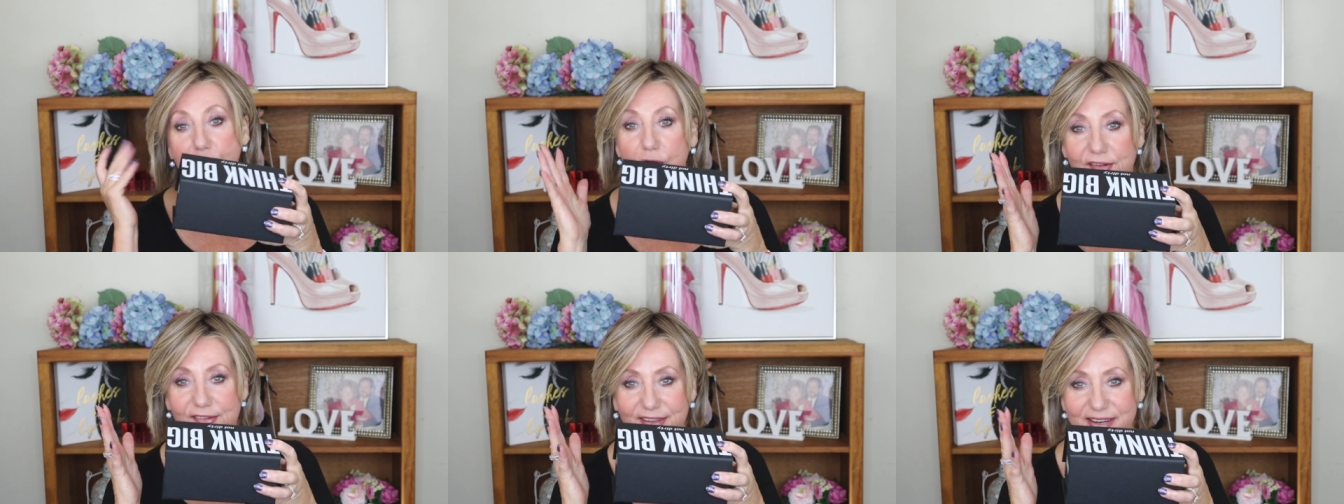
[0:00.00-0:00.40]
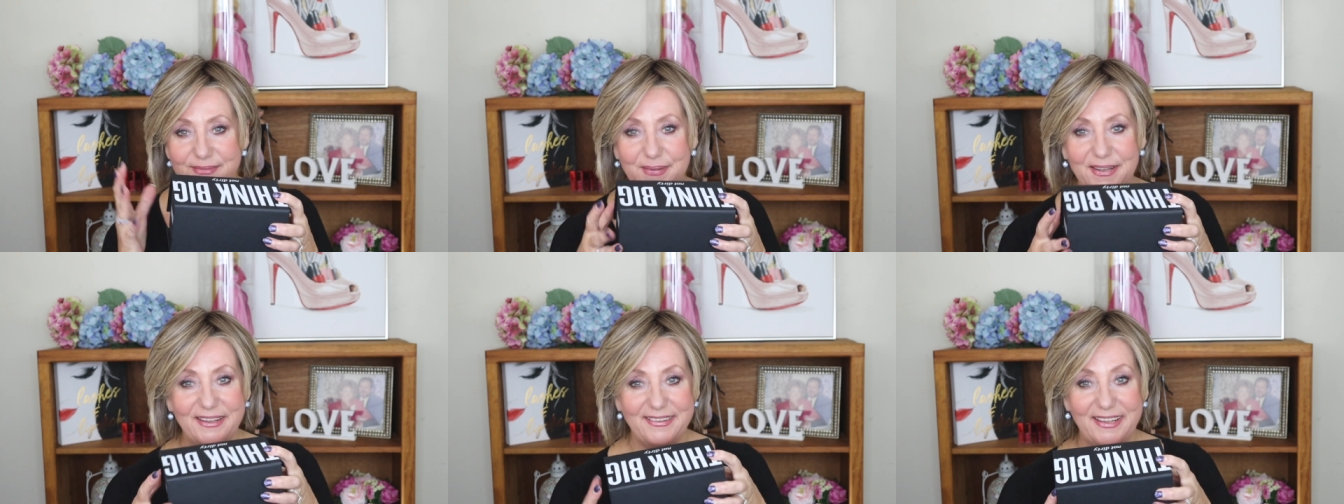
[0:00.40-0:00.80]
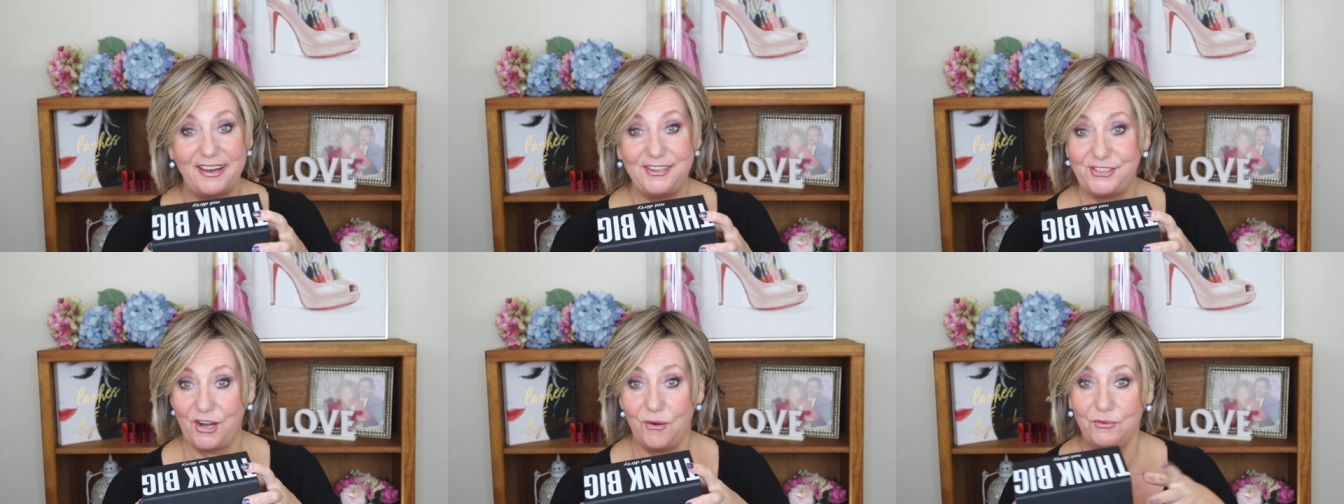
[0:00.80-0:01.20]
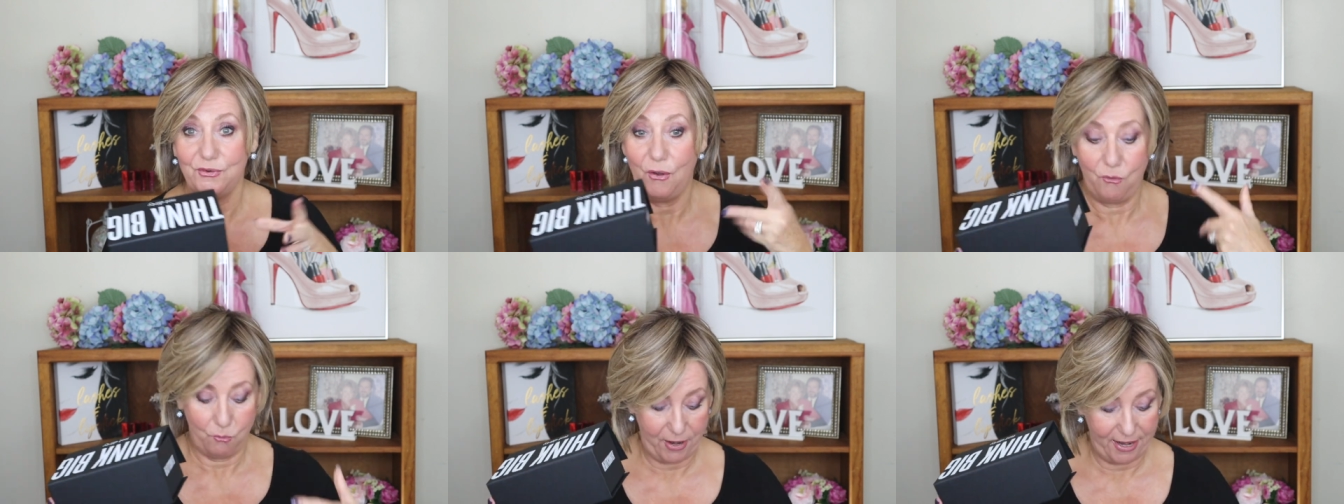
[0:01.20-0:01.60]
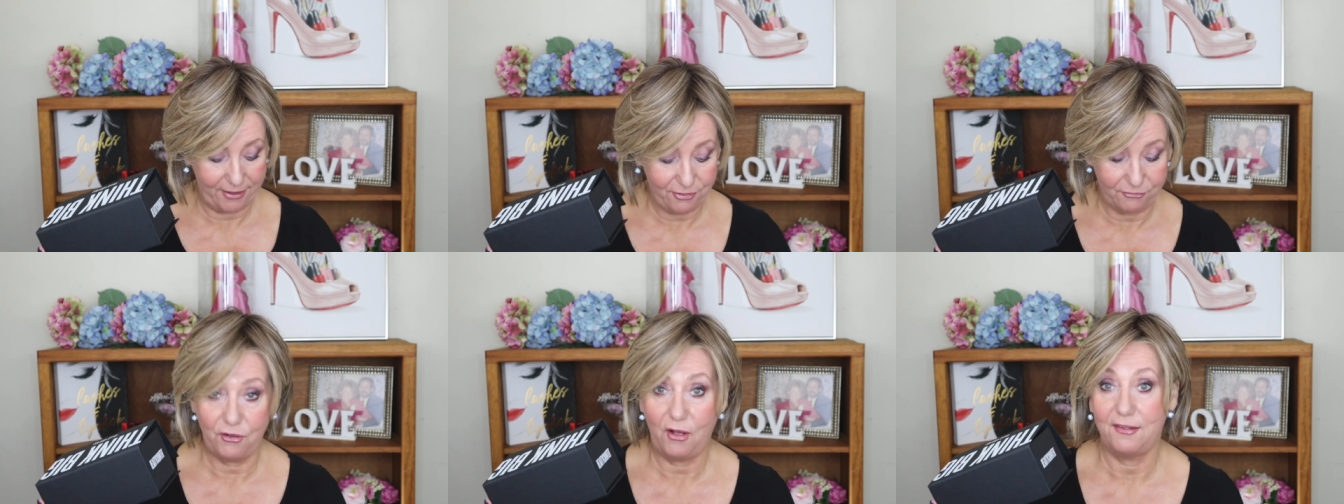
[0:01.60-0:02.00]
person because I don't
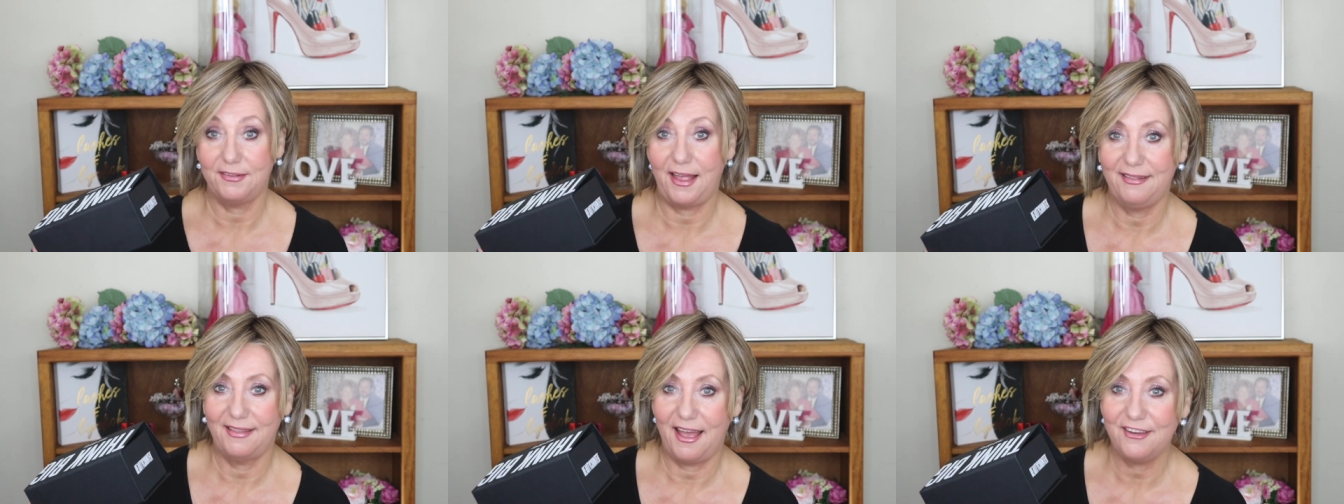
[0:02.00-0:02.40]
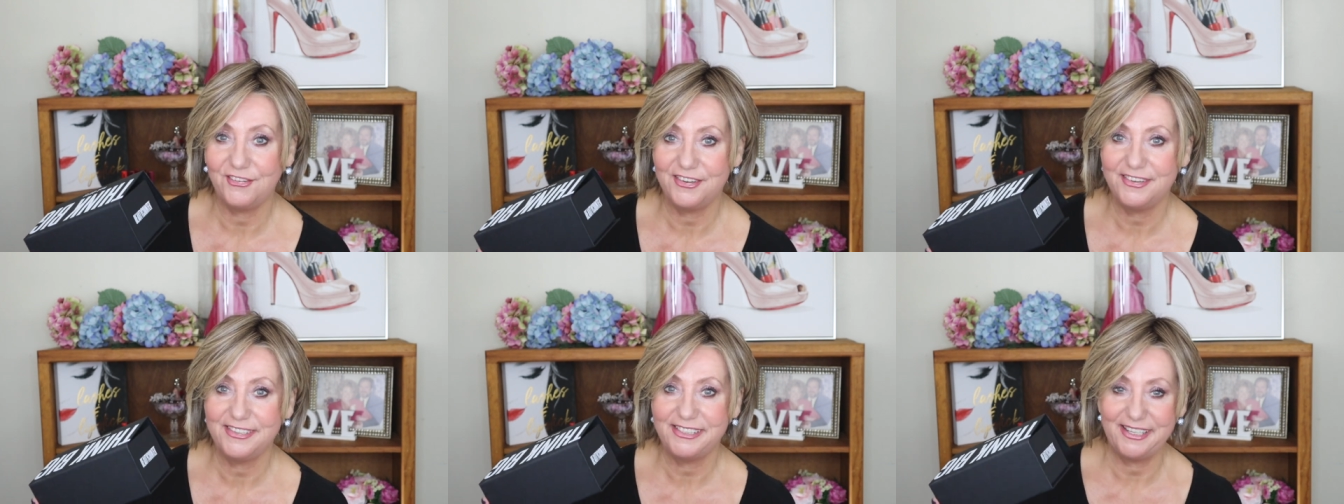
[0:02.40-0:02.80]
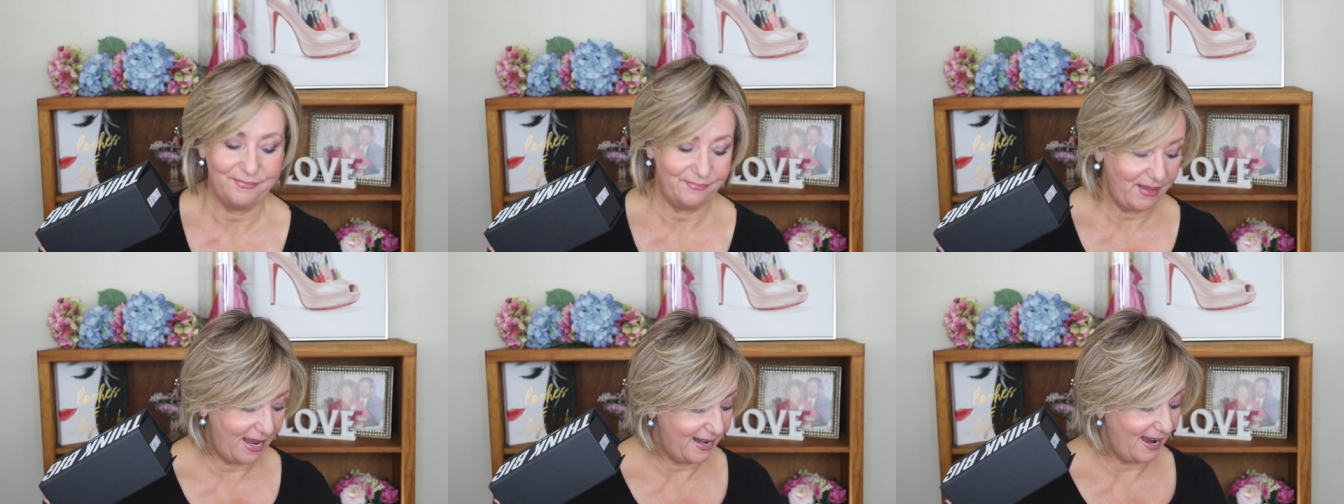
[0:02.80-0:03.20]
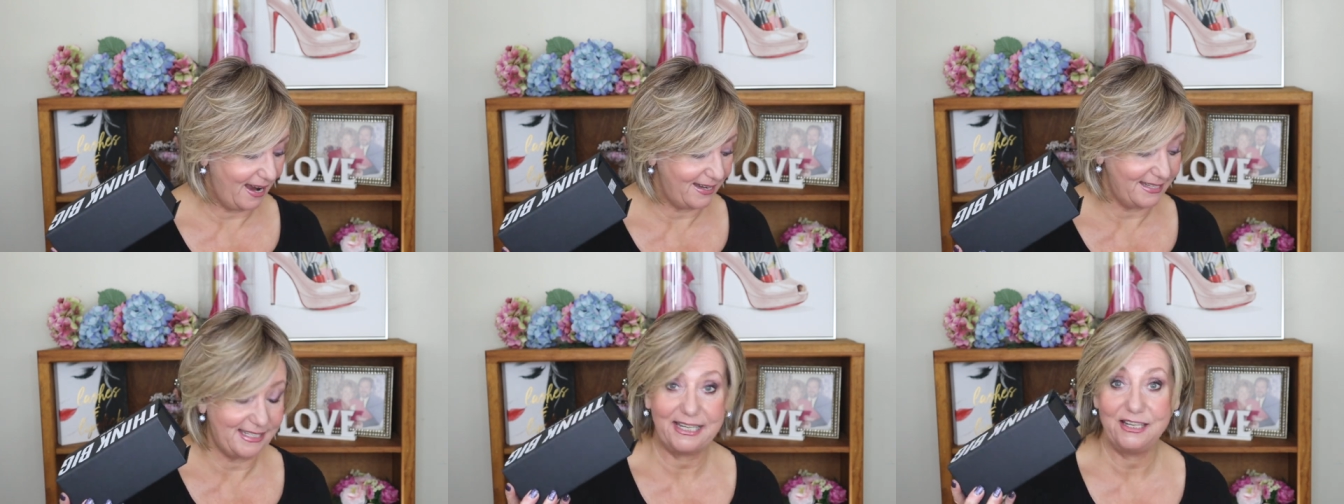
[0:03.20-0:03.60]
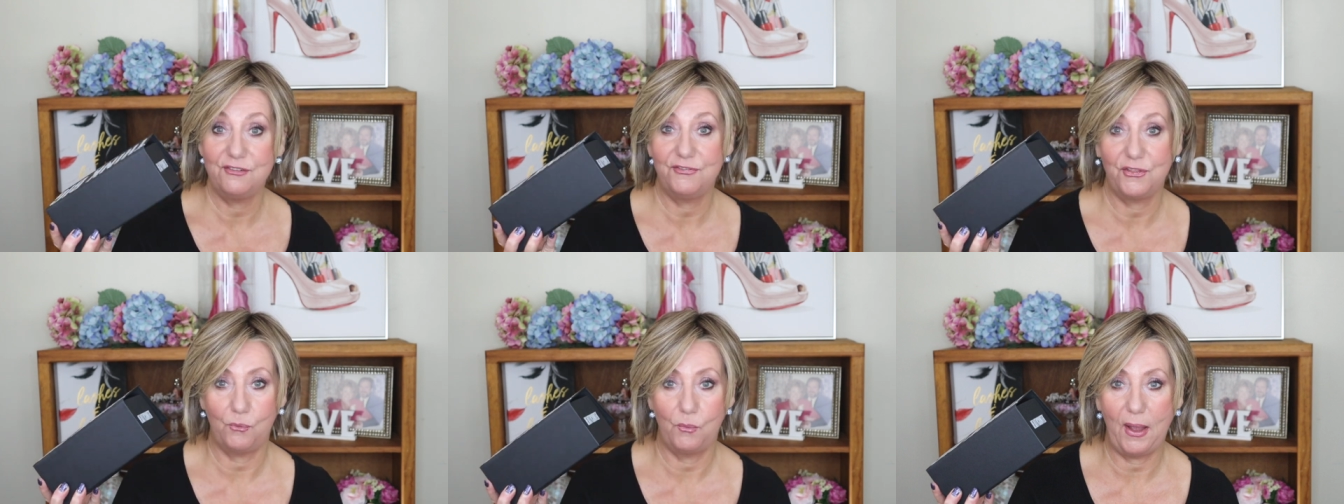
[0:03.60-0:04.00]
wear the false eyelashes, and I
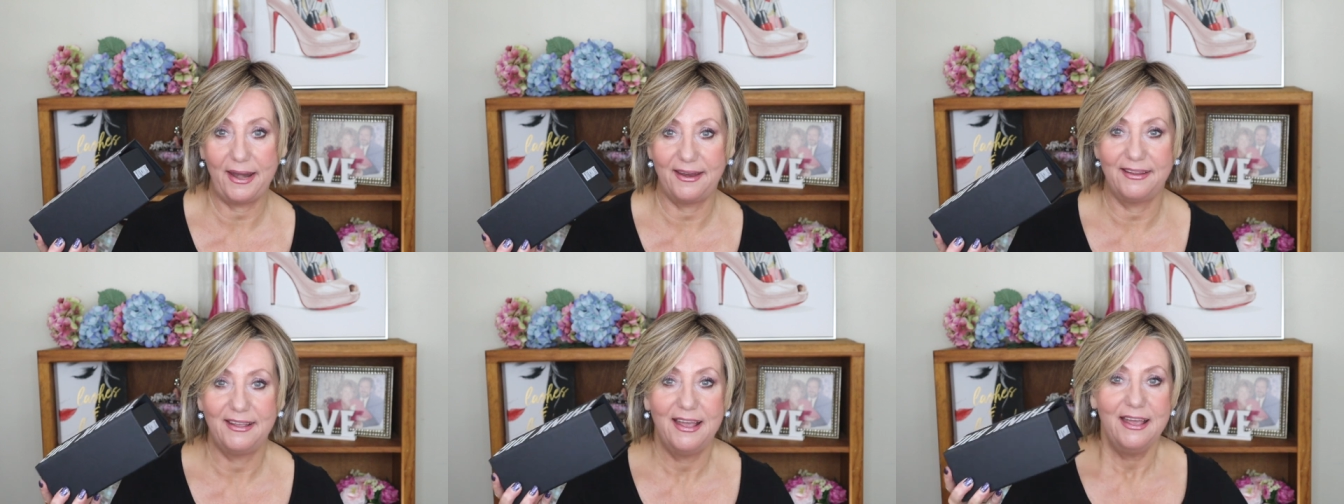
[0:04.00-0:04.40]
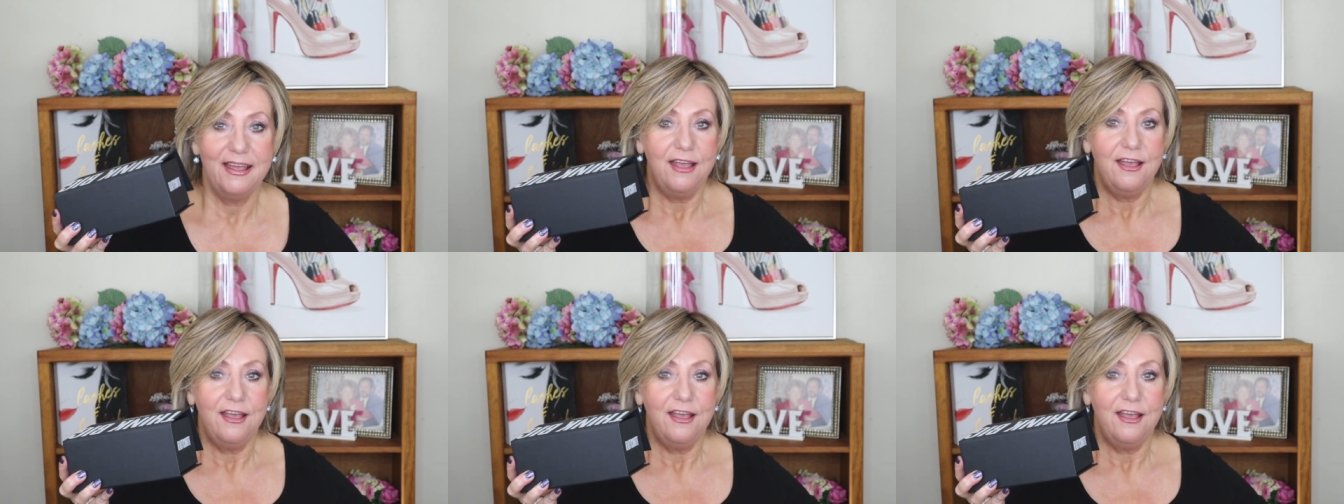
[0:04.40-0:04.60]
didn't for the wedding.